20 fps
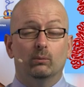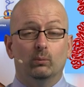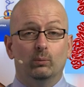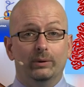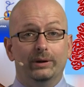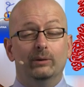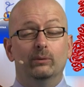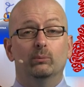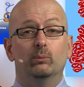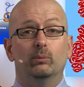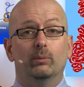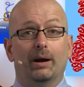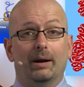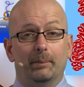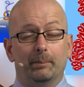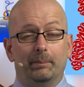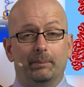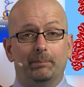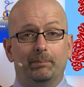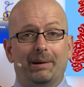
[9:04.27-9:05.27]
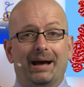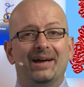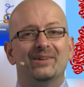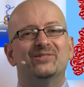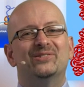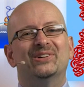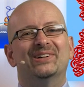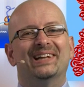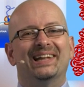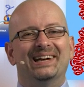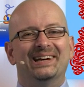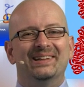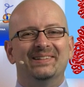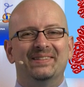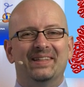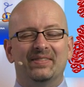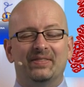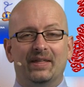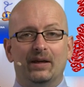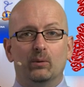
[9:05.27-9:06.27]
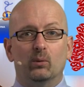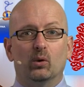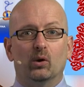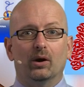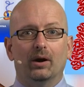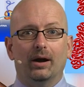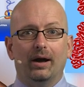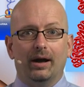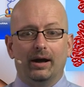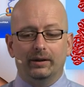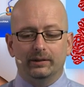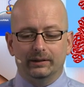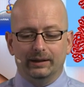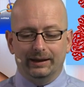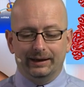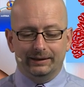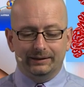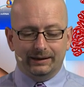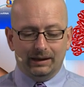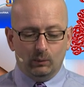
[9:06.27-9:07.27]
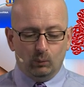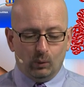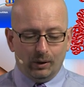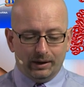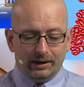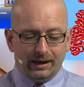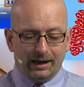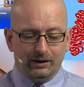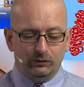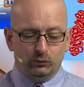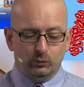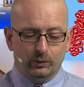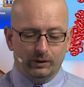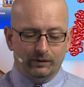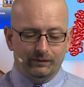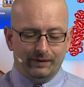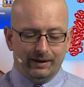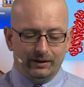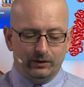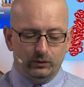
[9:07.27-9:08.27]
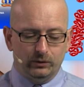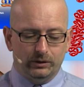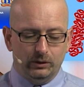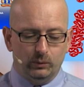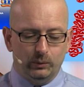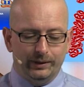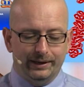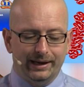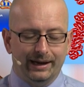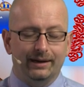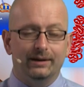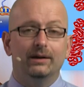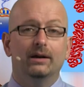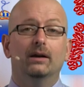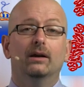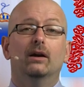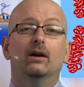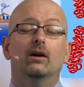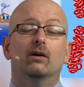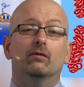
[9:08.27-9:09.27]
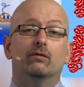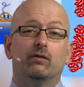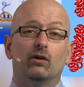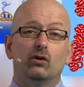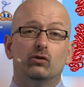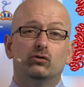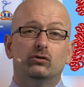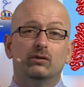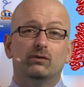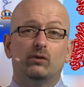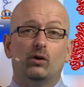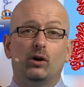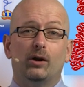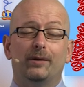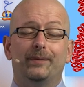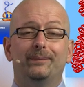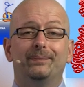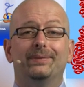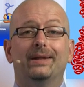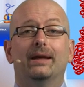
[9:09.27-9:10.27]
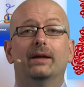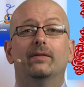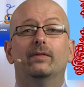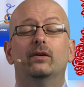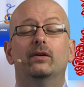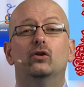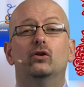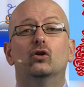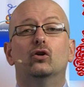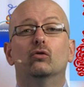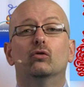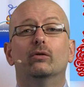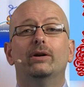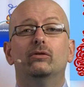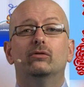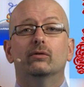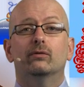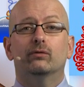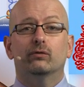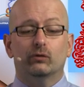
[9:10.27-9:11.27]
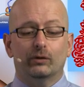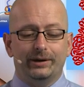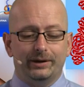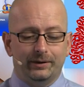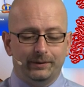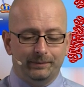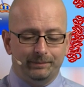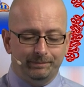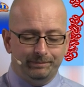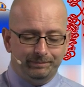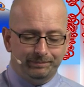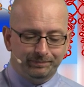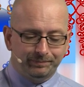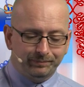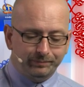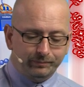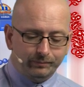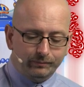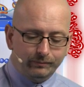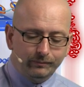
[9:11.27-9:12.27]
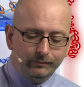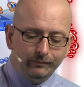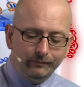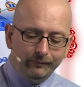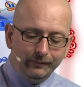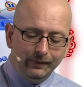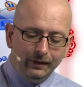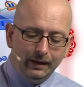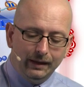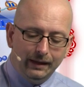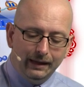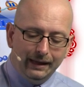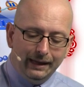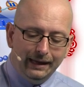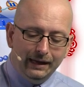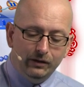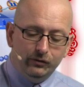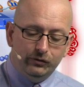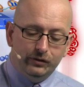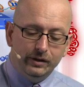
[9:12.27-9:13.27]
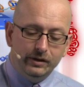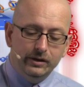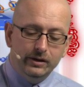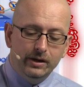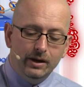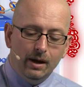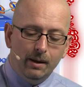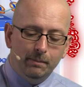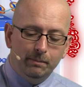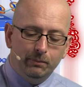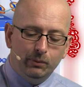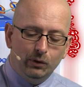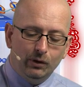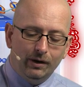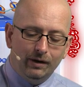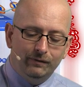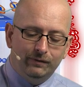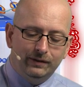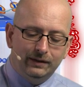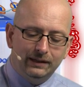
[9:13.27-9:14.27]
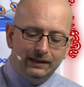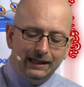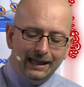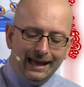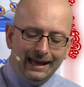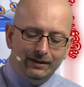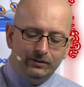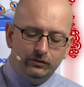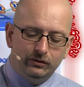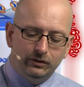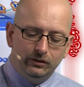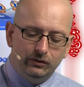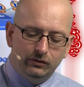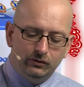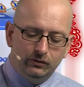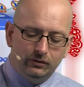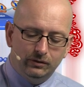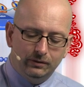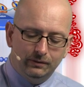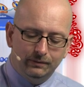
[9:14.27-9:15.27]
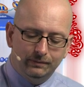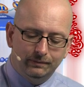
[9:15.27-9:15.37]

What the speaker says: we postulated that they were unlinked. And what chi-square value did we get? First of all, the degrees of freedom is the number of classes